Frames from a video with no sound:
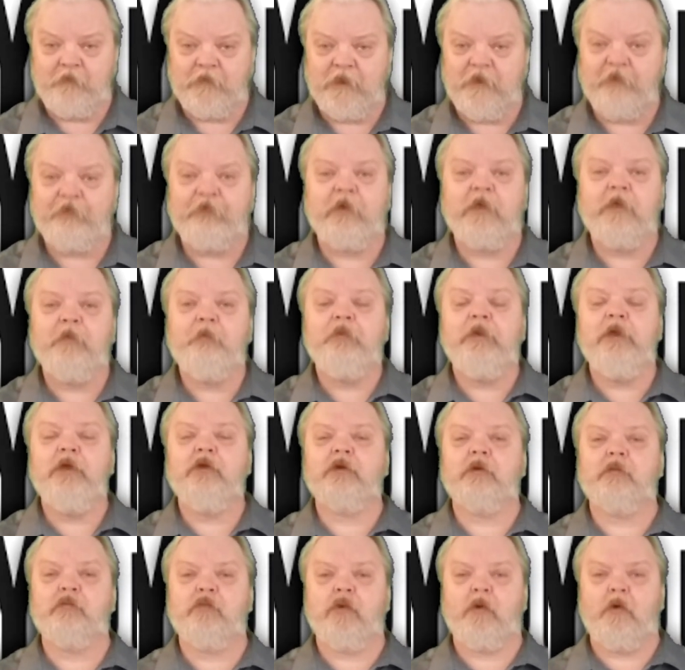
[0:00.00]
It's a
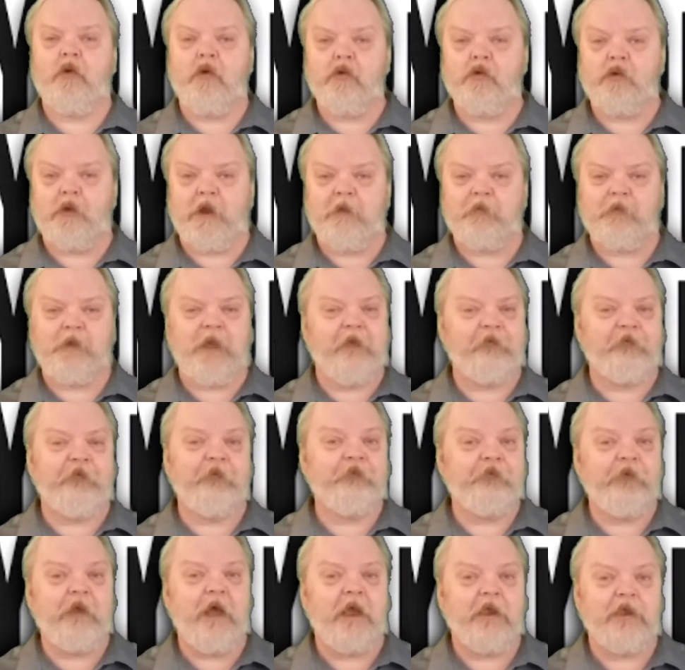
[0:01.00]
computer program, guys.
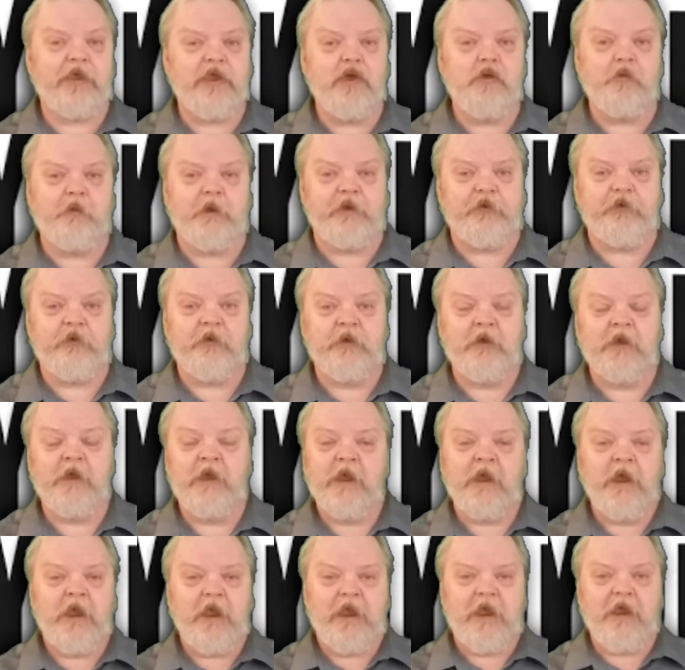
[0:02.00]
It's not human.
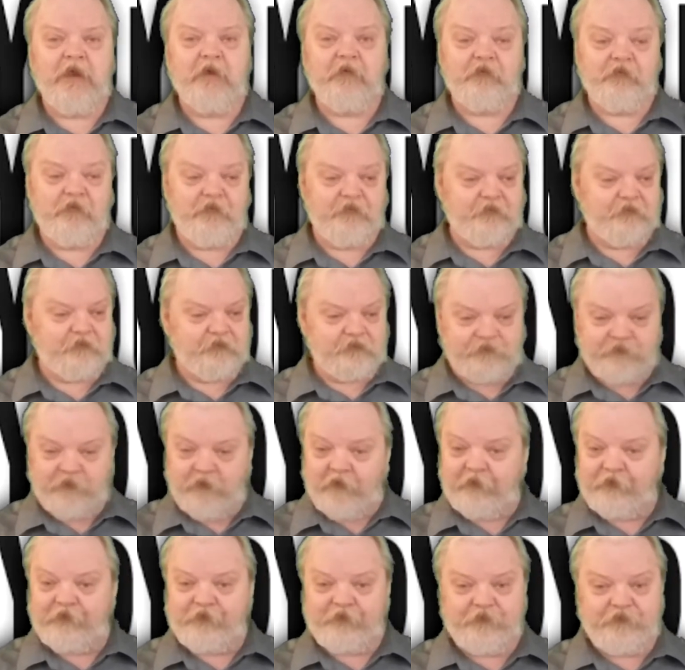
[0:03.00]
It
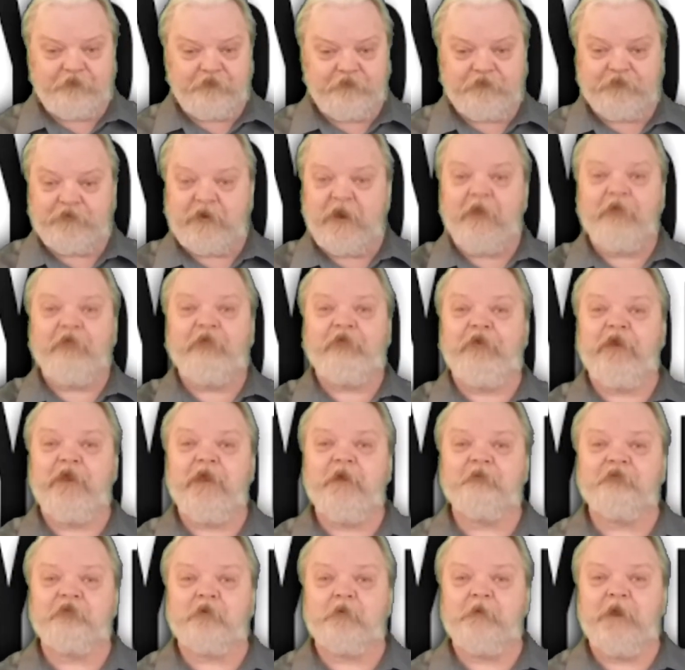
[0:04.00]
just takes the
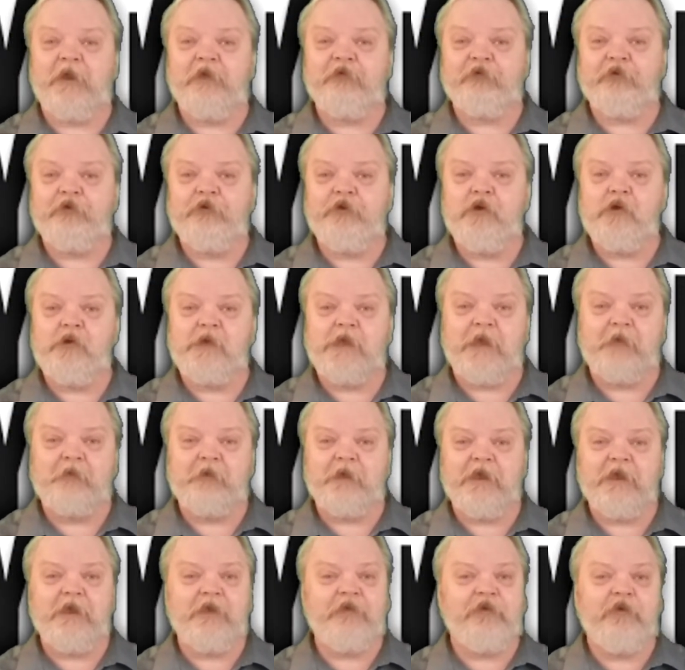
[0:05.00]
information you give
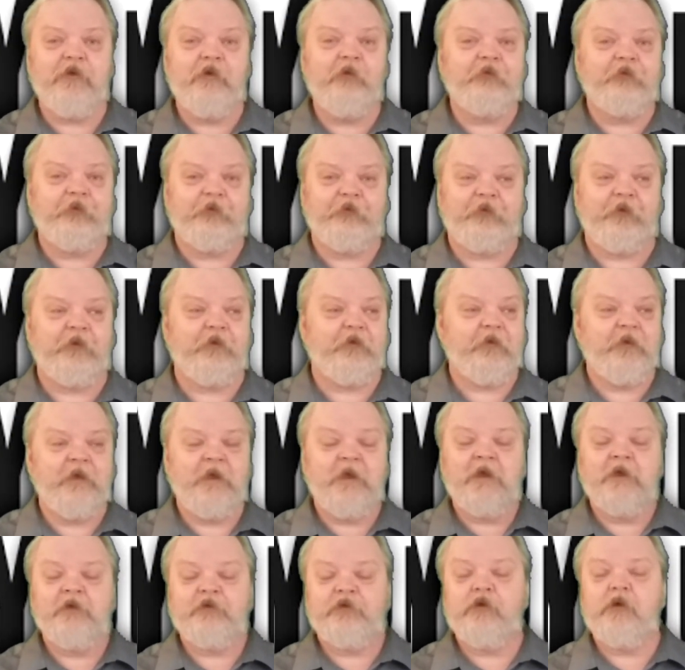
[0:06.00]
it and uses it
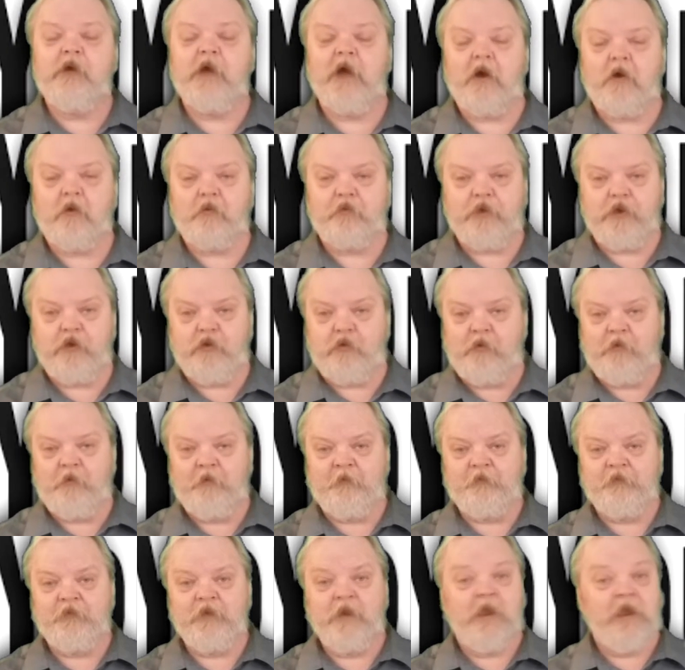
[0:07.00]
to help you.
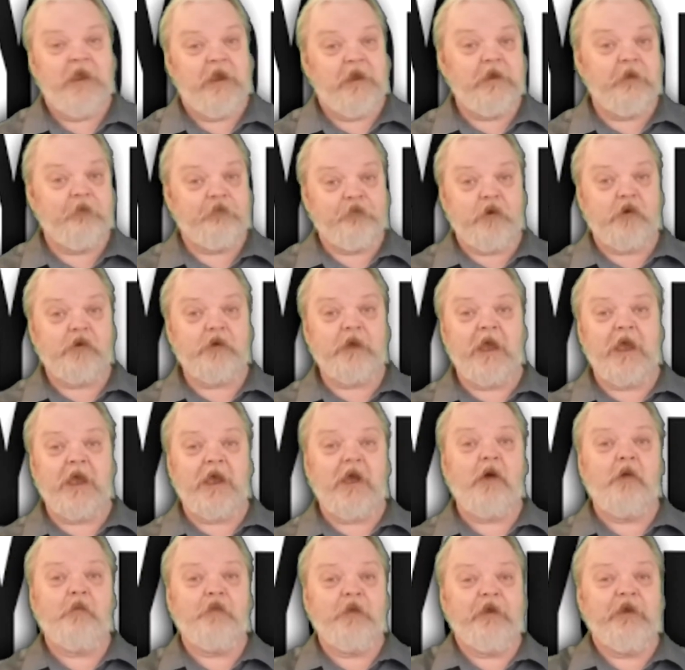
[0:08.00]
And if you're not
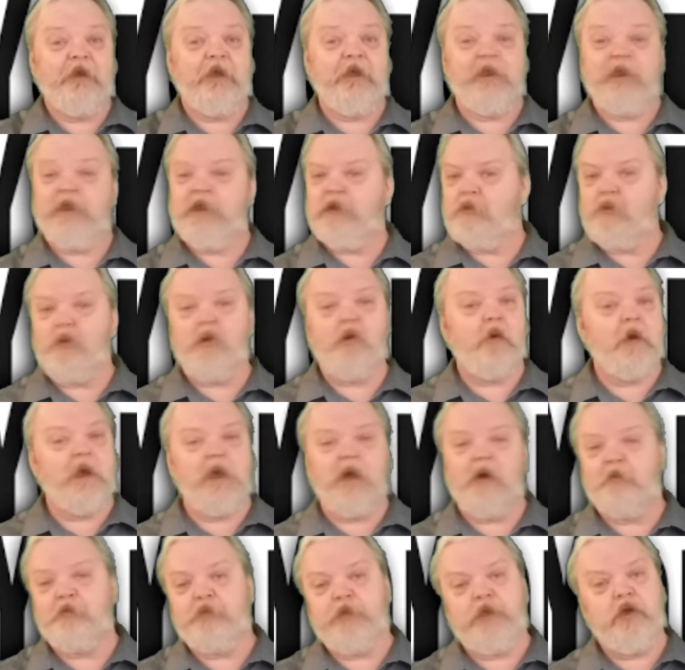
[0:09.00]
helping it, it won't
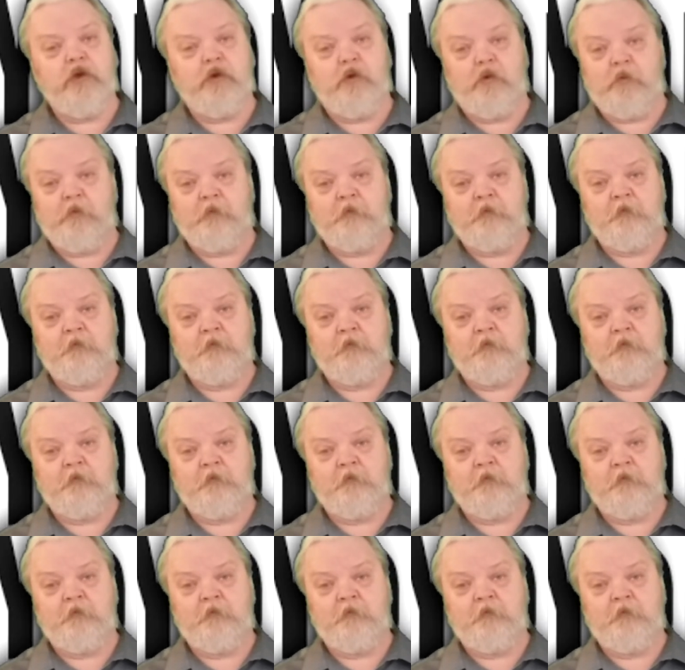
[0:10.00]
help you.